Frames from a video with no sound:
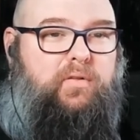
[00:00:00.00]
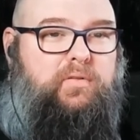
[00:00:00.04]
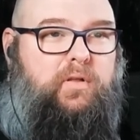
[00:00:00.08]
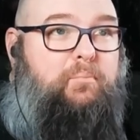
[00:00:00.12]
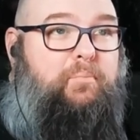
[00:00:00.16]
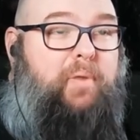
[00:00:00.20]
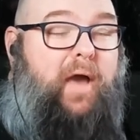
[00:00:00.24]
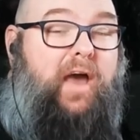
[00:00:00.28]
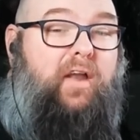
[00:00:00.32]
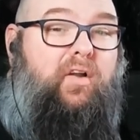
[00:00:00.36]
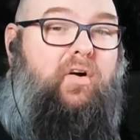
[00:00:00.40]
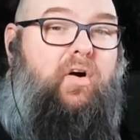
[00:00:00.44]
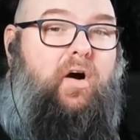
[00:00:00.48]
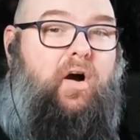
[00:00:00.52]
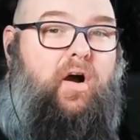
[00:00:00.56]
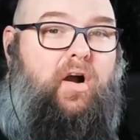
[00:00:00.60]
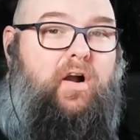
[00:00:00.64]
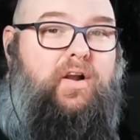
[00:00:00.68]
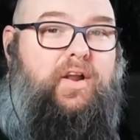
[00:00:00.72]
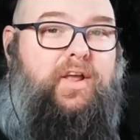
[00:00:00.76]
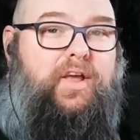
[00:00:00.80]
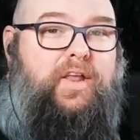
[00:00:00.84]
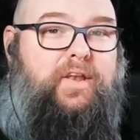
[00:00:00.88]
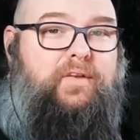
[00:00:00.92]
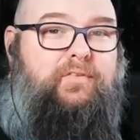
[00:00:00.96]
Battle
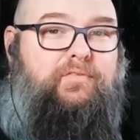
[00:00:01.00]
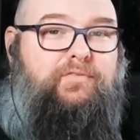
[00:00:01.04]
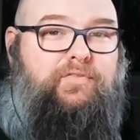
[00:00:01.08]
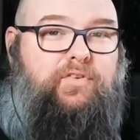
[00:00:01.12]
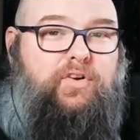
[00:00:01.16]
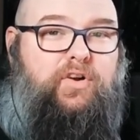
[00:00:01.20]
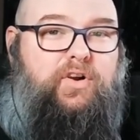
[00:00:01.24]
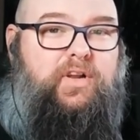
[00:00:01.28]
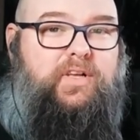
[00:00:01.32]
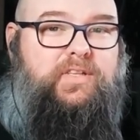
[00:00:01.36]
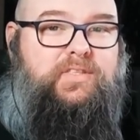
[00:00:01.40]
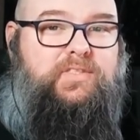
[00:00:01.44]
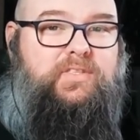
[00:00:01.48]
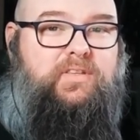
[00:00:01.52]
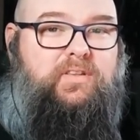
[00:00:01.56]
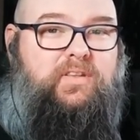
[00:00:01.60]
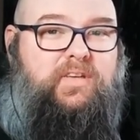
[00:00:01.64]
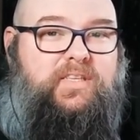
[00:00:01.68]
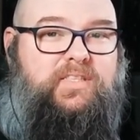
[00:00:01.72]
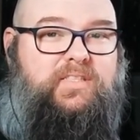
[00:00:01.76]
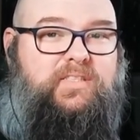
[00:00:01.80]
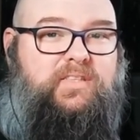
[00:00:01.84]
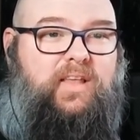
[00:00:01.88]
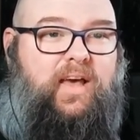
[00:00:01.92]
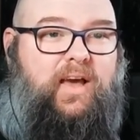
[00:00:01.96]
Hardened Verdance
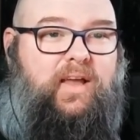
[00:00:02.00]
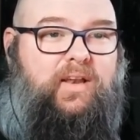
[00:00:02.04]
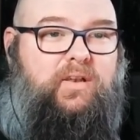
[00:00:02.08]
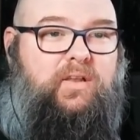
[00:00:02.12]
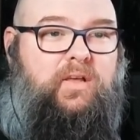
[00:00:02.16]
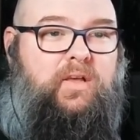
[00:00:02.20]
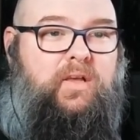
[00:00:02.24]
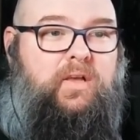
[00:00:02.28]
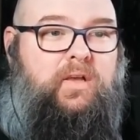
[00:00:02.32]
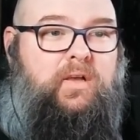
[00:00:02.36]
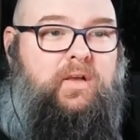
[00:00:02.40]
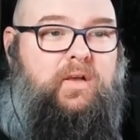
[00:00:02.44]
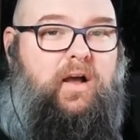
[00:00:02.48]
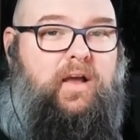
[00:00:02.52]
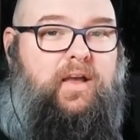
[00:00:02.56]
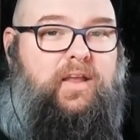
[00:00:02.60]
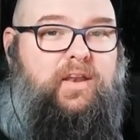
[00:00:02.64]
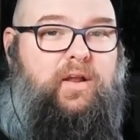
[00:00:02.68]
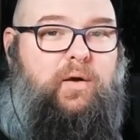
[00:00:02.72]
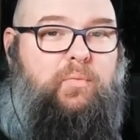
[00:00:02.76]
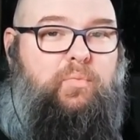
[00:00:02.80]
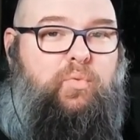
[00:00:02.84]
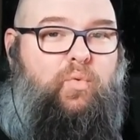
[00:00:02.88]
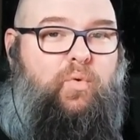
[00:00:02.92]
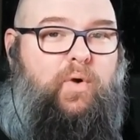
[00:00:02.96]
list that end
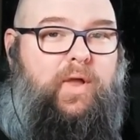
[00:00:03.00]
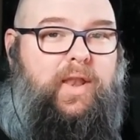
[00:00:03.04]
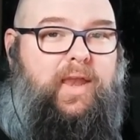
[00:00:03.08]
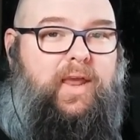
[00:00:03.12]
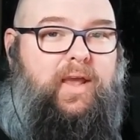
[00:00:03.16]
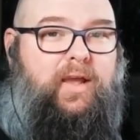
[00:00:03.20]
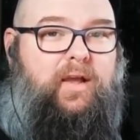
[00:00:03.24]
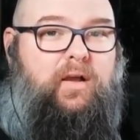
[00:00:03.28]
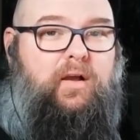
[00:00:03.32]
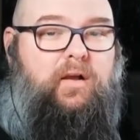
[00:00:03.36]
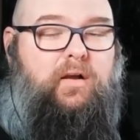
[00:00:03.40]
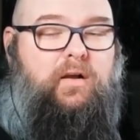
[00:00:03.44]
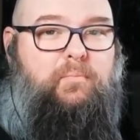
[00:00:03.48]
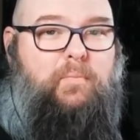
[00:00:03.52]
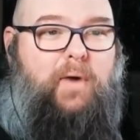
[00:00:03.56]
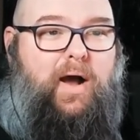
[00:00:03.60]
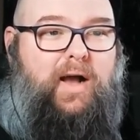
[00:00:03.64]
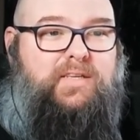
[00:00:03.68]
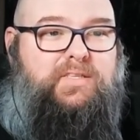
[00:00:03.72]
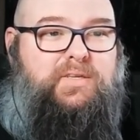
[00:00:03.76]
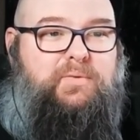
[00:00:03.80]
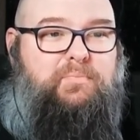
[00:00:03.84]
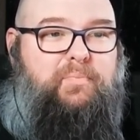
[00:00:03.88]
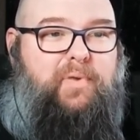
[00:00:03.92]
up winning Majin